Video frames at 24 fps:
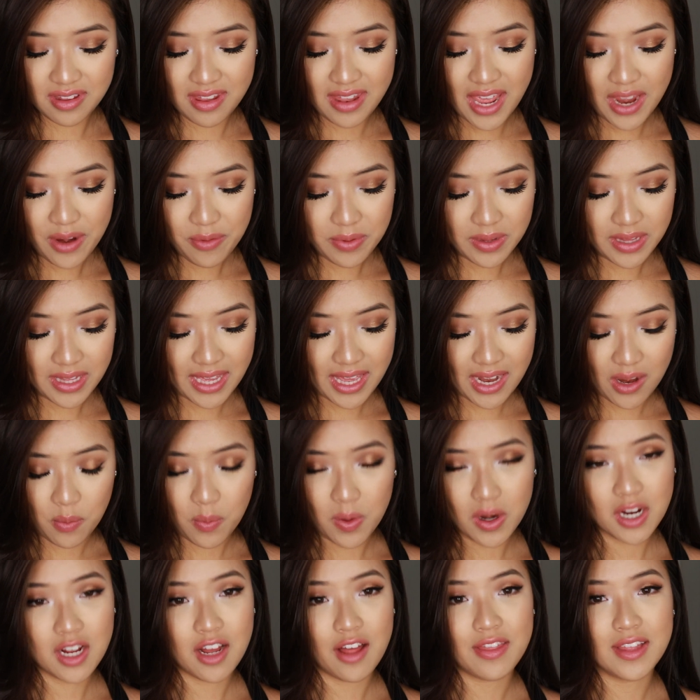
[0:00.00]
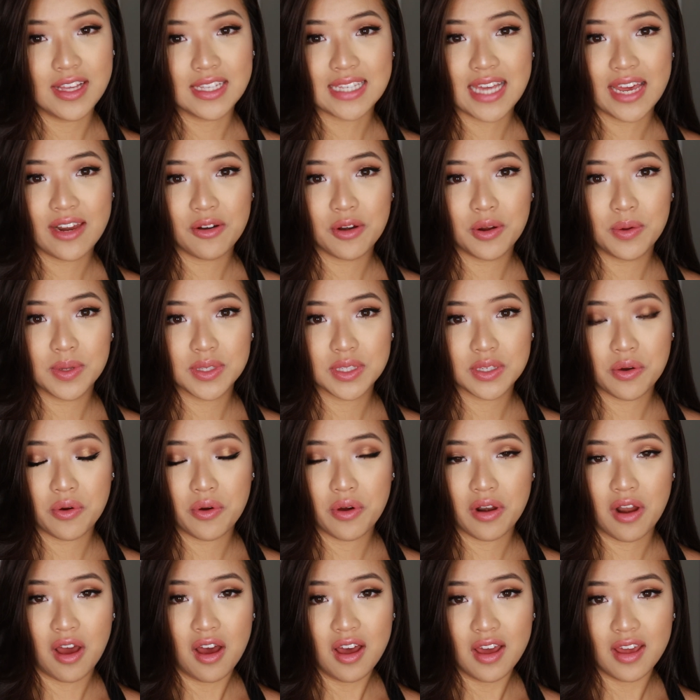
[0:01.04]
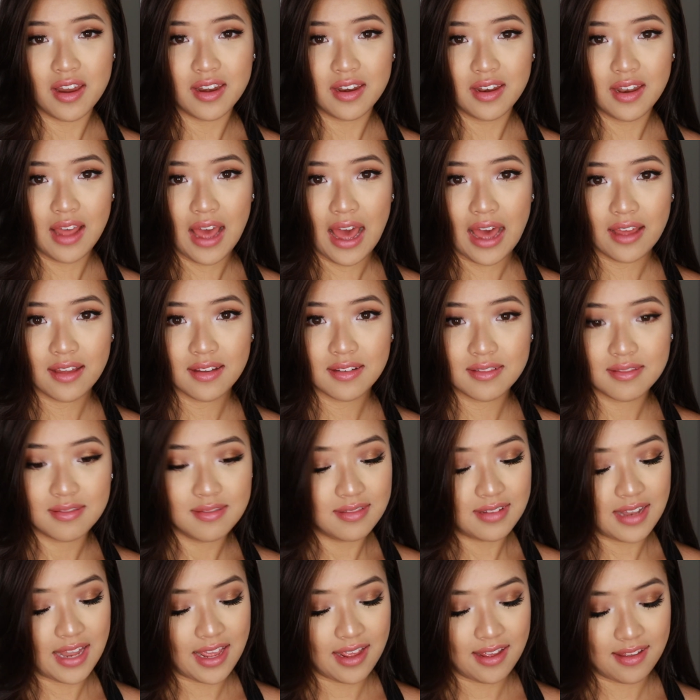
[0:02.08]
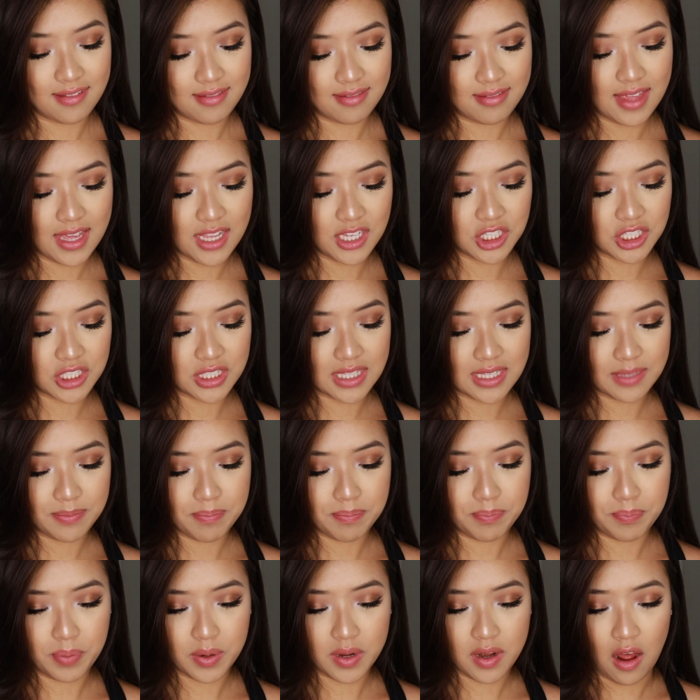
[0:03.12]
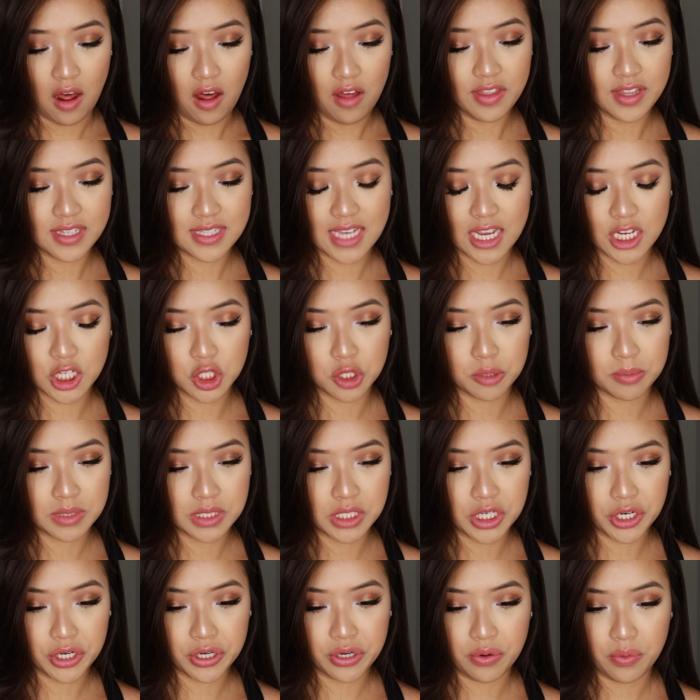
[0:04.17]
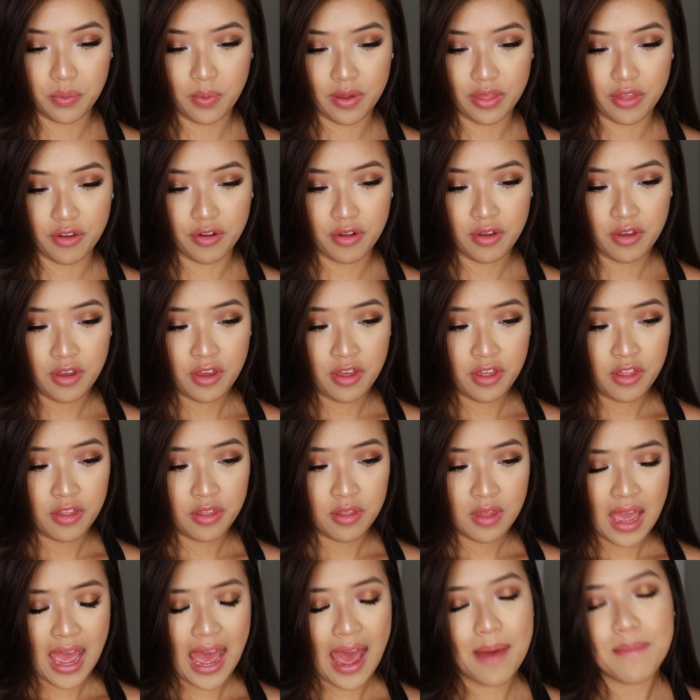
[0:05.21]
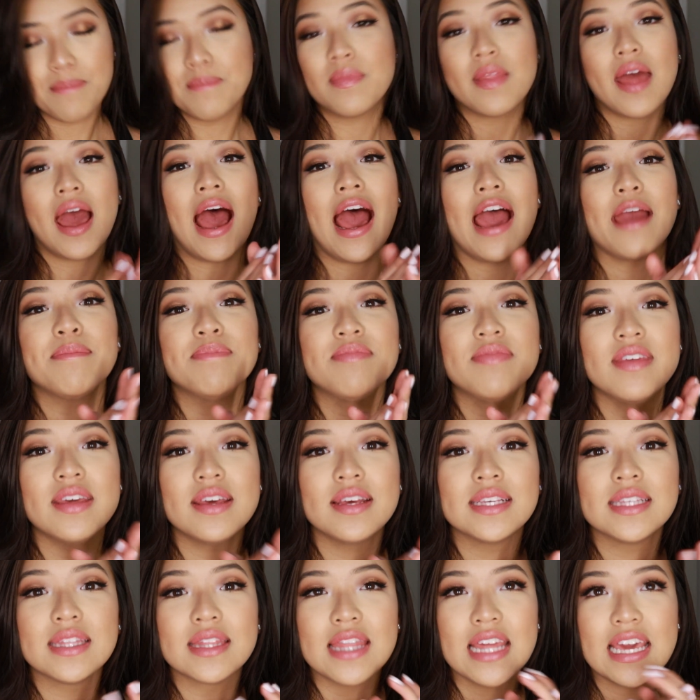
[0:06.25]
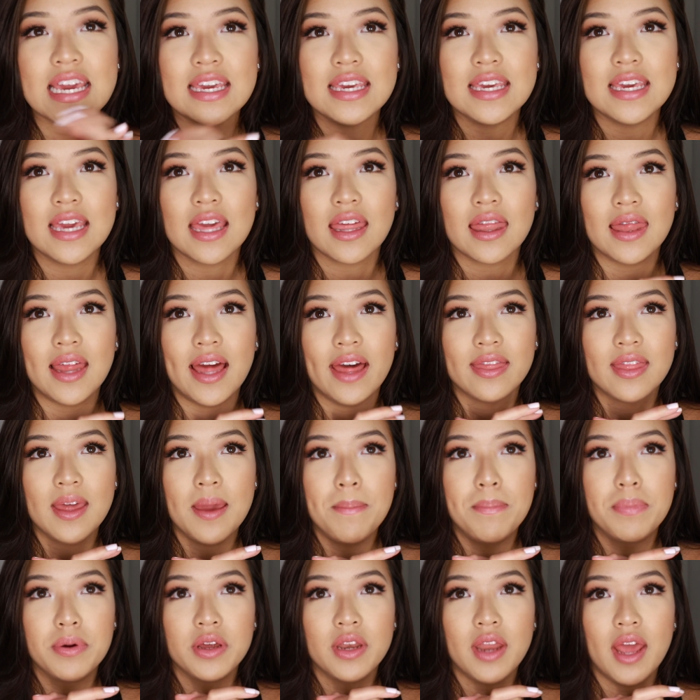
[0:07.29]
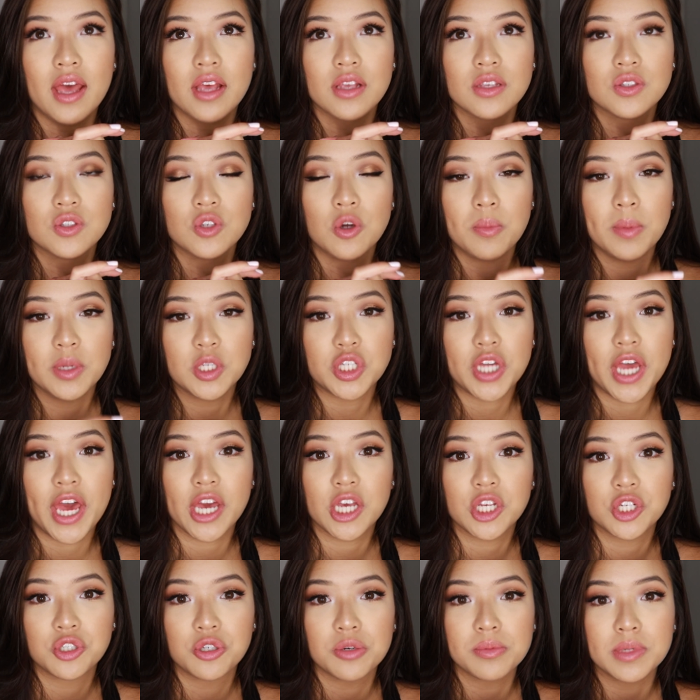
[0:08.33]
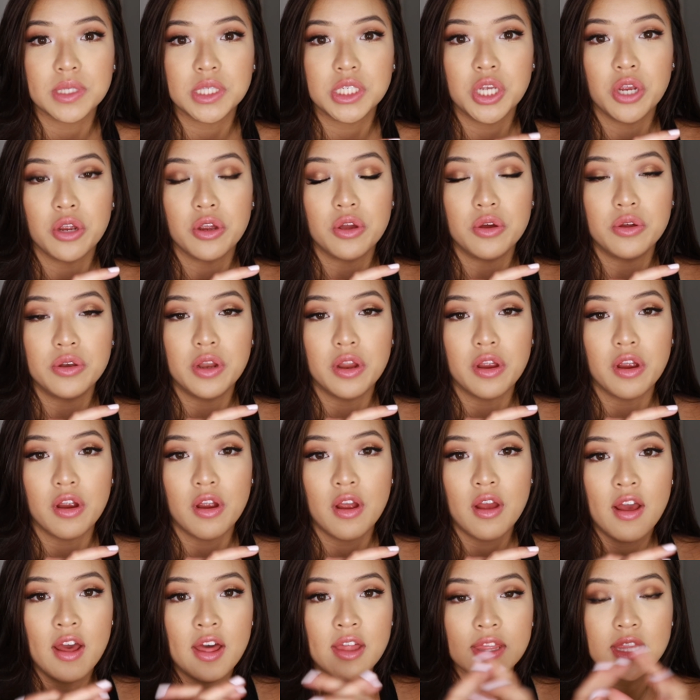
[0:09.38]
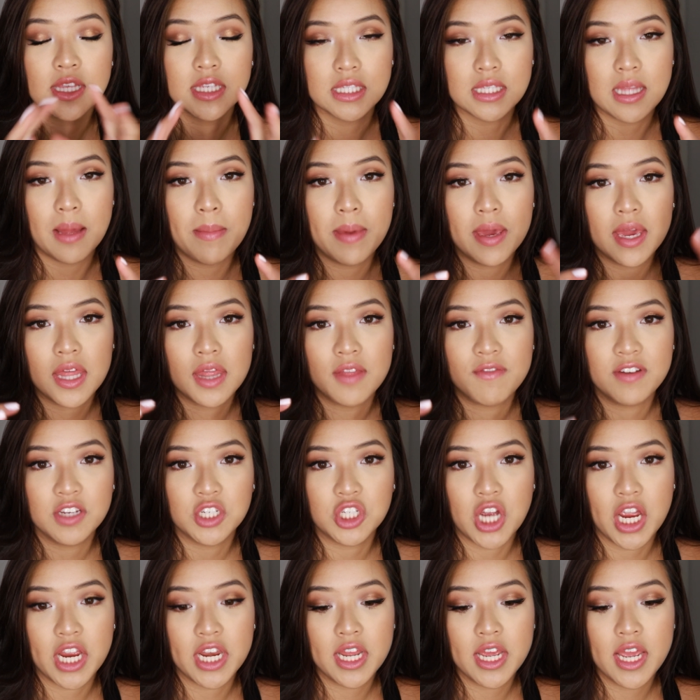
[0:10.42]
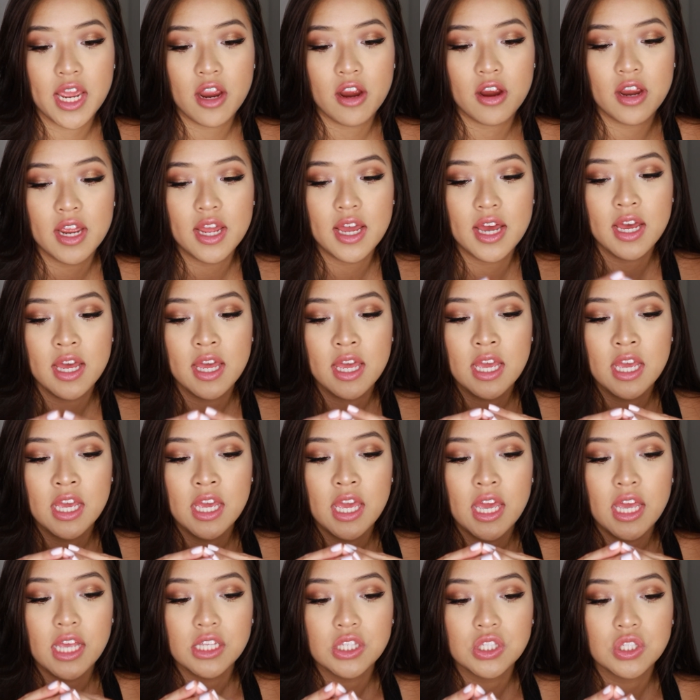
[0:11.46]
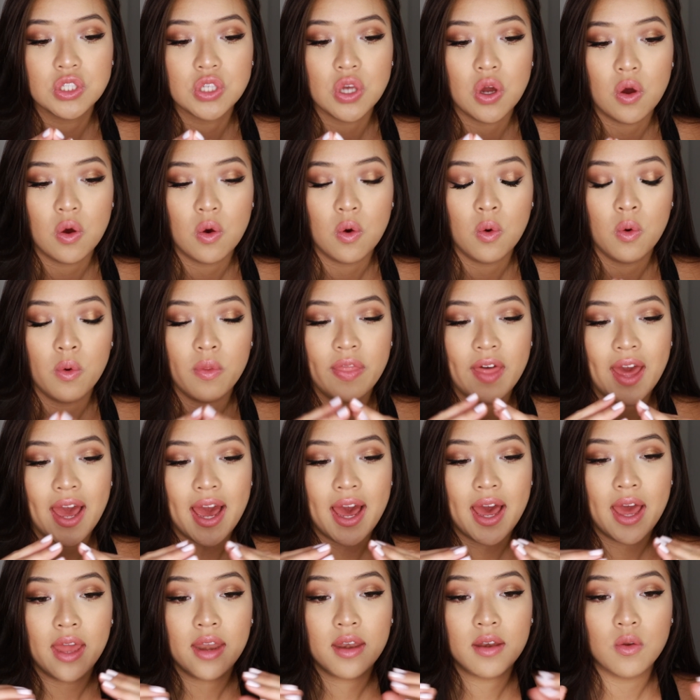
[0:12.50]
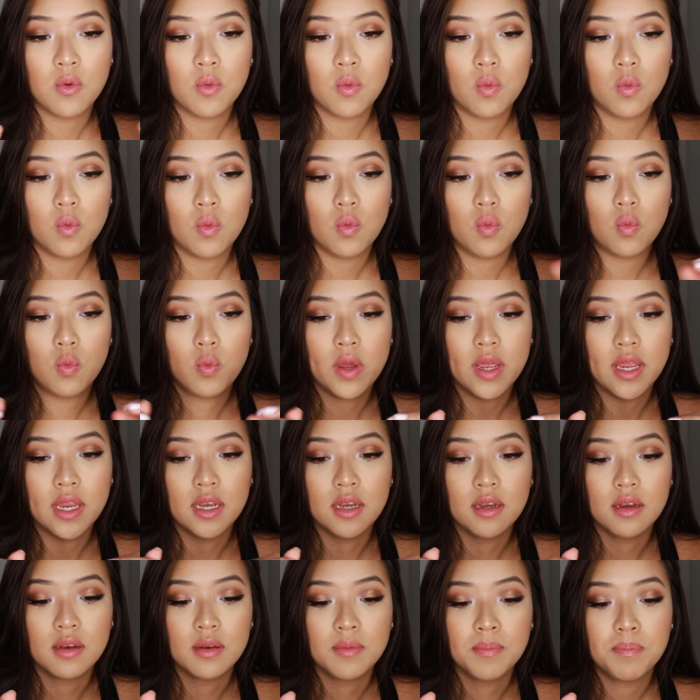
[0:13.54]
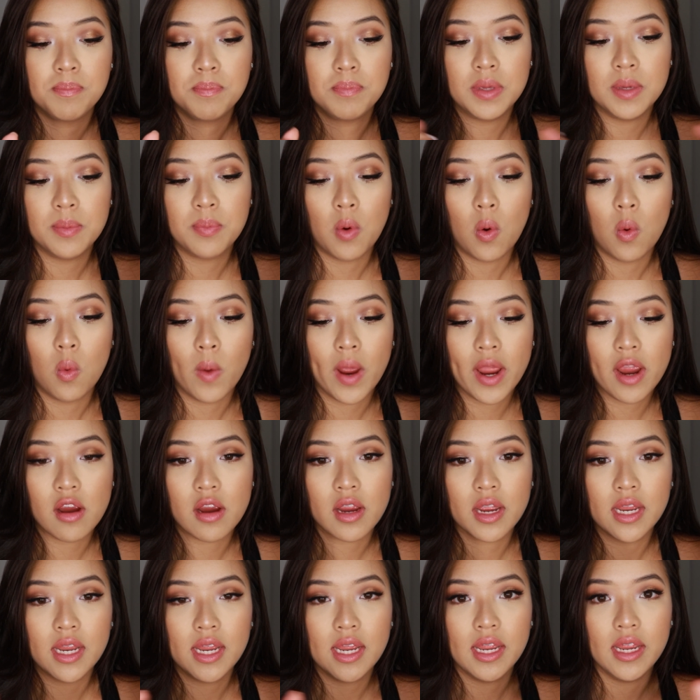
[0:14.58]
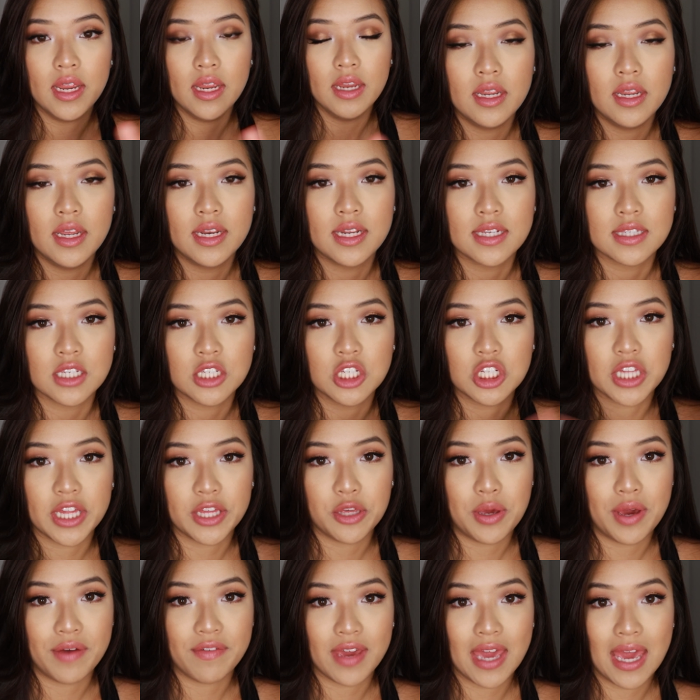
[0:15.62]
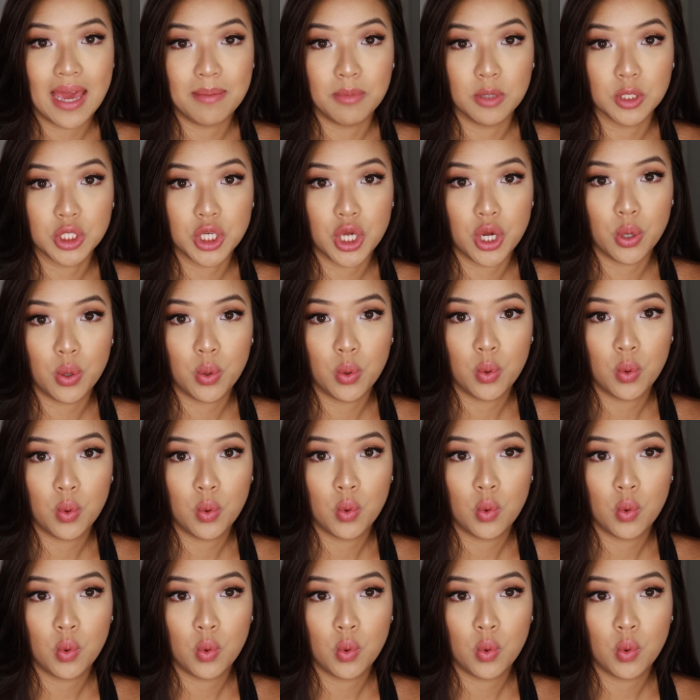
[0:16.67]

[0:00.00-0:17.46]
they really gotta work on this. I don't know what's going on. Like, they just put all this extra material where the... I'm thinking that they put so much extra material near the stomach and the vagina area so that when people wear it, it doesn't look like you have a camel toe.